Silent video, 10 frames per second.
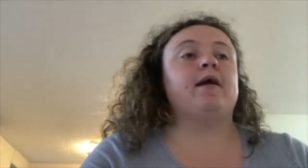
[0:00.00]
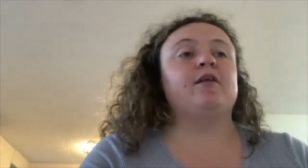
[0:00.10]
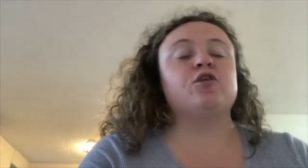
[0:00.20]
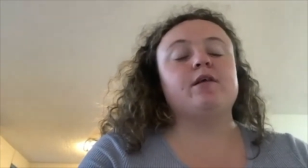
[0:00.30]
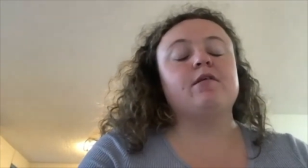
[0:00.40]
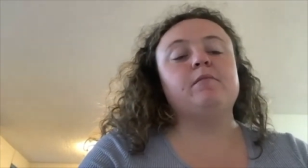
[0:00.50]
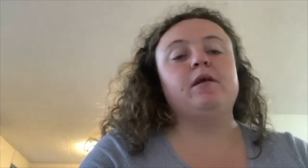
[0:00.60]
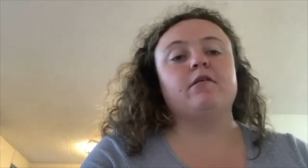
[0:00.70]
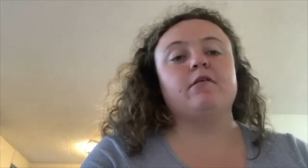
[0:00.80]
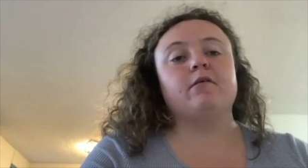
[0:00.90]
got a chance to meet
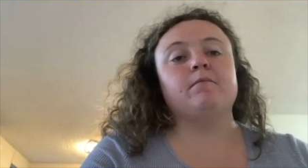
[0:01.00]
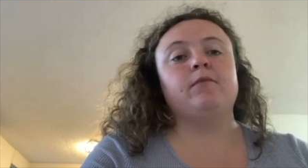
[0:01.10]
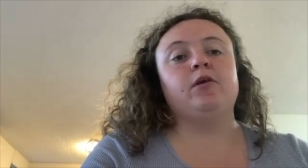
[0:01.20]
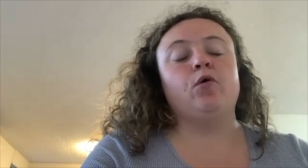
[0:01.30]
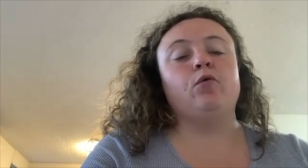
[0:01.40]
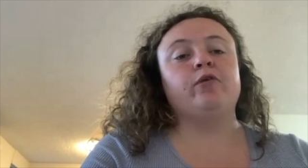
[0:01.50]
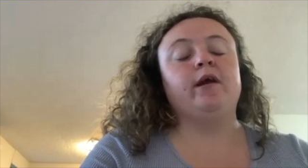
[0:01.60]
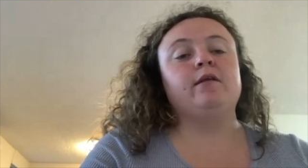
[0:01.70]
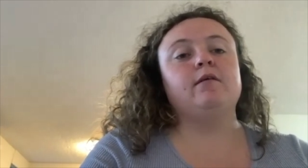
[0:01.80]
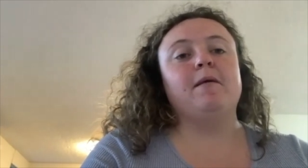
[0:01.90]
some, you know,
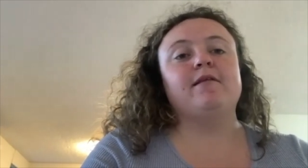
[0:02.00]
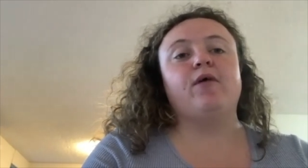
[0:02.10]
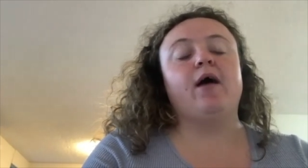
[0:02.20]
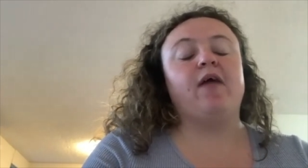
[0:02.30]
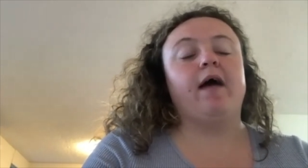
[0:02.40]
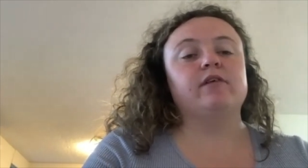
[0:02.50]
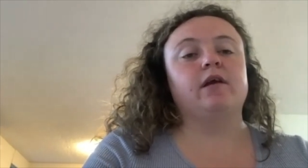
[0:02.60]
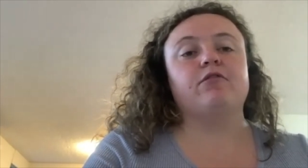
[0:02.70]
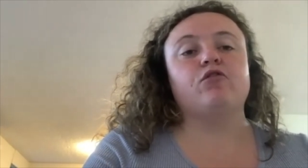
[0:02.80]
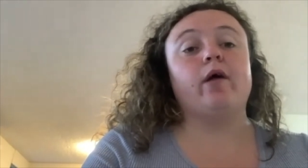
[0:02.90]
great mental health
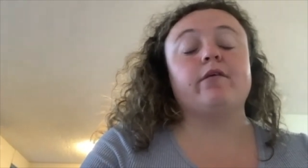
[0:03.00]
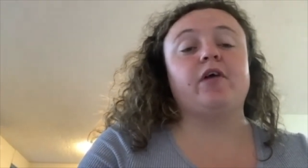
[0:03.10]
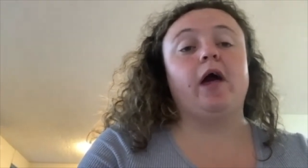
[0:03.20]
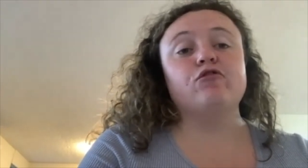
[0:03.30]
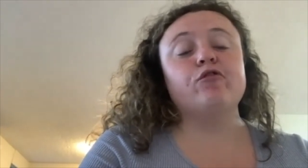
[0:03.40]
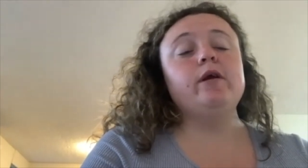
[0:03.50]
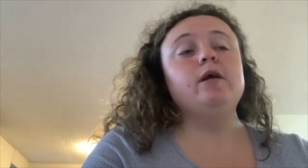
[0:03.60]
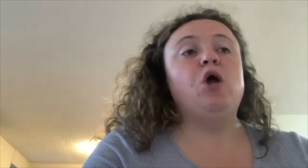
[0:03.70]
advocates across the country.